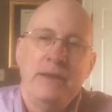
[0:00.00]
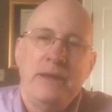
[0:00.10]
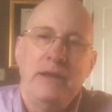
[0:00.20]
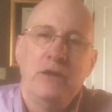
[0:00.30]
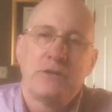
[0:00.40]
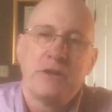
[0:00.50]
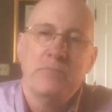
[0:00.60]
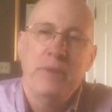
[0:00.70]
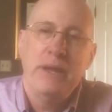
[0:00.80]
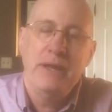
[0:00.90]
he looked
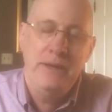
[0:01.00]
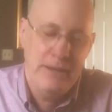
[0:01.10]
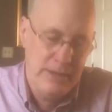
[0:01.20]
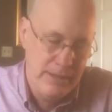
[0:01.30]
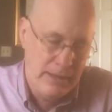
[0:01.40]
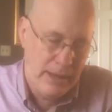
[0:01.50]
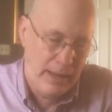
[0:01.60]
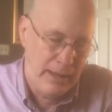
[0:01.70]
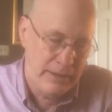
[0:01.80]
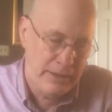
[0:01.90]
at me
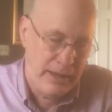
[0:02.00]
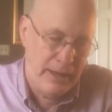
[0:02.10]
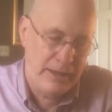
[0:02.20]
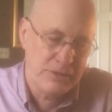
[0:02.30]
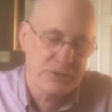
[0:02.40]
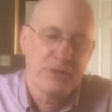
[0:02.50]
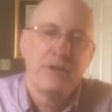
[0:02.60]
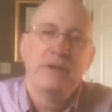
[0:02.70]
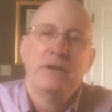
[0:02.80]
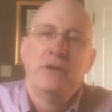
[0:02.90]
and asked,
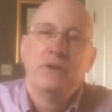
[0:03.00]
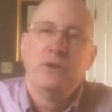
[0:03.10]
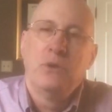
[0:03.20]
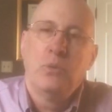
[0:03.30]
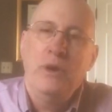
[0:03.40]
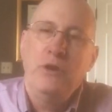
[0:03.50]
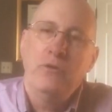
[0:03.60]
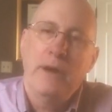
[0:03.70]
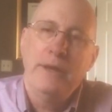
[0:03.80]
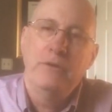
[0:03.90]
"What
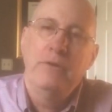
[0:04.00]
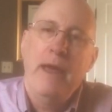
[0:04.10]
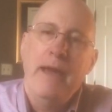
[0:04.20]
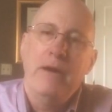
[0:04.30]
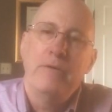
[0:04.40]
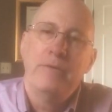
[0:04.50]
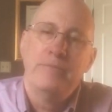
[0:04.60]
do I do now?"